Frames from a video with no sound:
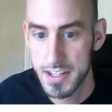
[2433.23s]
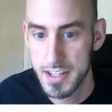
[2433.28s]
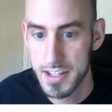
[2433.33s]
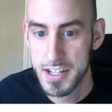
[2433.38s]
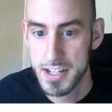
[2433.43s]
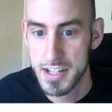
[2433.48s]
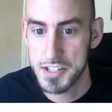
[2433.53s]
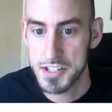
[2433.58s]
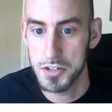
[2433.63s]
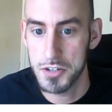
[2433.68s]

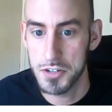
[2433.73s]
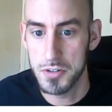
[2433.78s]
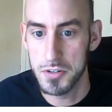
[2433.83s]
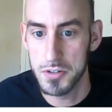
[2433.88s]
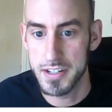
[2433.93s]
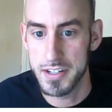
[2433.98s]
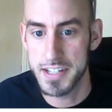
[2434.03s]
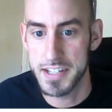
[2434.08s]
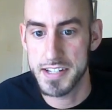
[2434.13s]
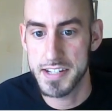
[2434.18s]
So,
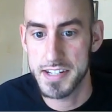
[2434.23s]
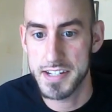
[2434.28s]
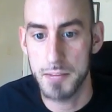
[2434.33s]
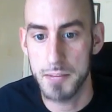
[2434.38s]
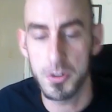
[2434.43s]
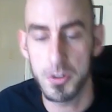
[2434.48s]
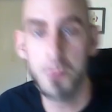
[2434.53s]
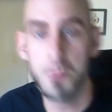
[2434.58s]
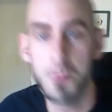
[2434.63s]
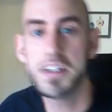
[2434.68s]
in
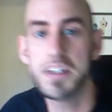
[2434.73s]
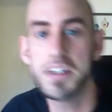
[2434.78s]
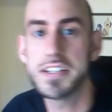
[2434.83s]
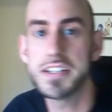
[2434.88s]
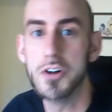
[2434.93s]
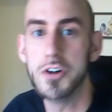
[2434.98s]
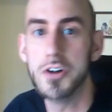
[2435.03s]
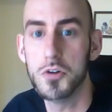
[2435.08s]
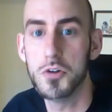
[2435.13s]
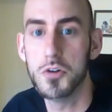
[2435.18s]
summary, what is
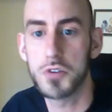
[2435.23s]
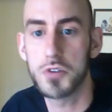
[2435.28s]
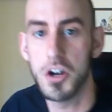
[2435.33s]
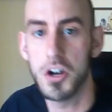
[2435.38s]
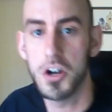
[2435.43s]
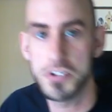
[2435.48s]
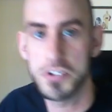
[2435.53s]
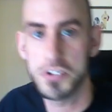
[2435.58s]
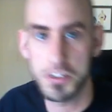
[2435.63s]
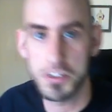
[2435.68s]
the
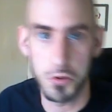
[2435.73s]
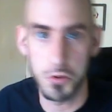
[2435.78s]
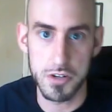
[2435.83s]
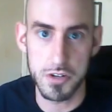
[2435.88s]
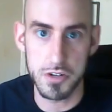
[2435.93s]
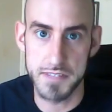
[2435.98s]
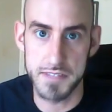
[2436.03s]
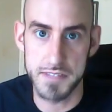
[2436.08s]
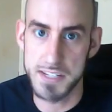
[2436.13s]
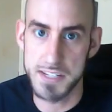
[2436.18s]
overall score
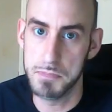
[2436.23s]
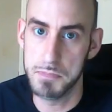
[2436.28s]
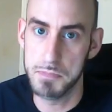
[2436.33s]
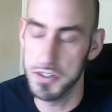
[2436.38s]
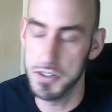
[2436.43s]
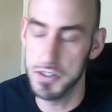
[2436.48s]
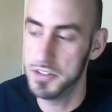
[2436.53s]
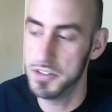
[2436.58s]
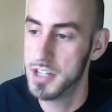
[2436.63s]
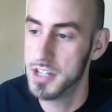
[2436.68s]
of this
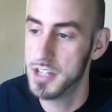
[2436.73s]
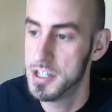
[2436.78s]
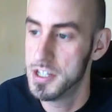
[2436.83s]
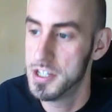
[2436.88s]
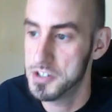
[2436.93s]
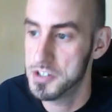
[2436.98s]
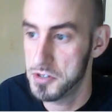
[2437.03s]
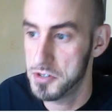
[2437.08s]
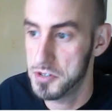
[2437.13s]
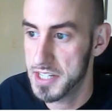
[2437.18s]
build?
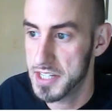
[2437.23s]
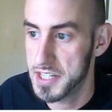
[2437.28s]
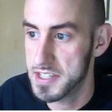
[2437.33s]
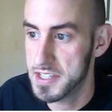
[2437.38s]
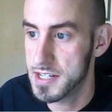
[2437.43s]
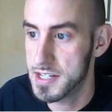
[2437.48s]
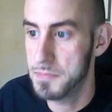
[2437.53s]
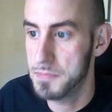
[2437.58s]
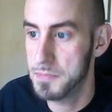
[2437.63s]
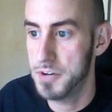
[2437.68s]
So to get
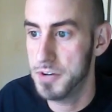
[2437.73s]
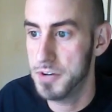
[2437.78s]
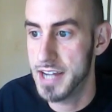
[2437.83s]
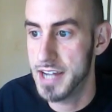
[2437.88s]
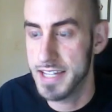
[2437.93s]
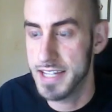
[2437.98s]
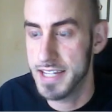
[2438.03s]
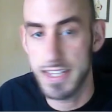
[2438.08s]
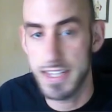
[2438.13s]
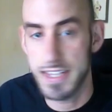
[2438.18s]
this number, I
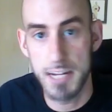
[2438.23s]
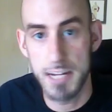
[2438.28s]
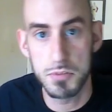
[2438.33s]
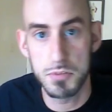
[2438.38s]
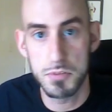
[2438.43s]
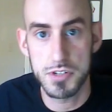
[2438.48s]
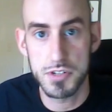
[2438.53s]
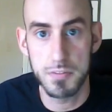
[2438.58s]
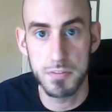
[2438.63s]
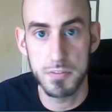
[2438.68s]
take the
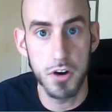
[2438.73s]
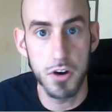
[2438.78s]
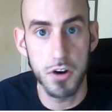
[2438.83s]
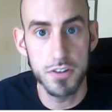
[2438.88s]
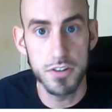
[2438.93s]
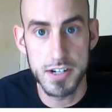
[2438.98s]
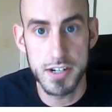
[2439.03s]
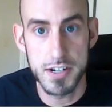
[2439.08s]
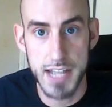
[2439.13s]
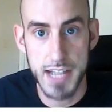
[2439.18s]
numbers from all
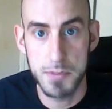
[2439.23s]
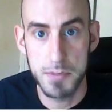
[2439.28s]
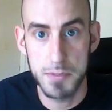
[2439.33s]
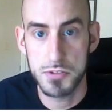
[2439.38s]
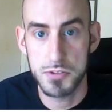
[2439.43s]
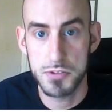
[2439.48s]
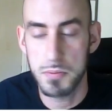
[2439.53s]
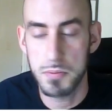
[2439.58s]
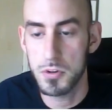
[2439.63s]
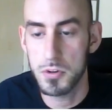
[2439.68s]
of our
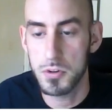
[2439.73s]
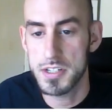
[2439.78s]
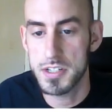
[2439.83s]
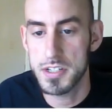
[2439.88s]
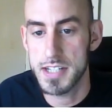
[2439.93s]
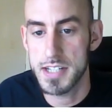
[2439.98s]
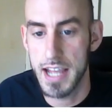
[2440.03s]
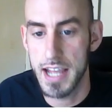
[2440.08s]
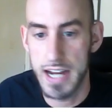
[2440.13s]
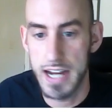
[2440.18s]
damage
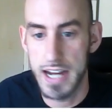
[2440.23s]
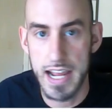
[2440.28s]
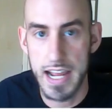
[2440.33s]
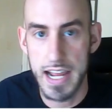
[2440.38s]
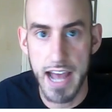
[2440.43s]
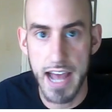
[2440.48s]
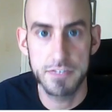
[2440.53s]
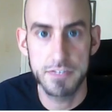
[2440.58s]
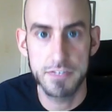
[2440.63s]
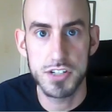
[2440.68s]
reports and I
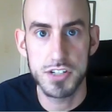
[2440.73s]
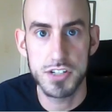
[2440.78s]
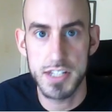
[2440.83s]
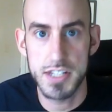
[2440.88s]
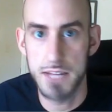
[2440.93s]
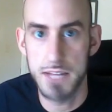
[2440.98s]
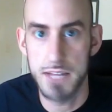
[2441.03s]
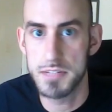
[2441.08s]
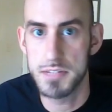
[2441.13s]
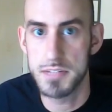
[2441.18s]
average
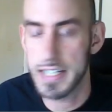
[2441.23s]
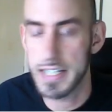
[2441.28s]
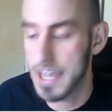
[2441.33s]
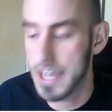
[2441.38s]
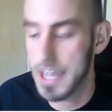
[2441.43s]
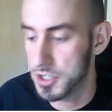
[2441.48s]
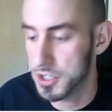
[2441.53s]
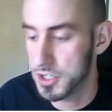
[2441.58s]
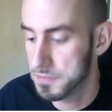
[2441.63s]
them together.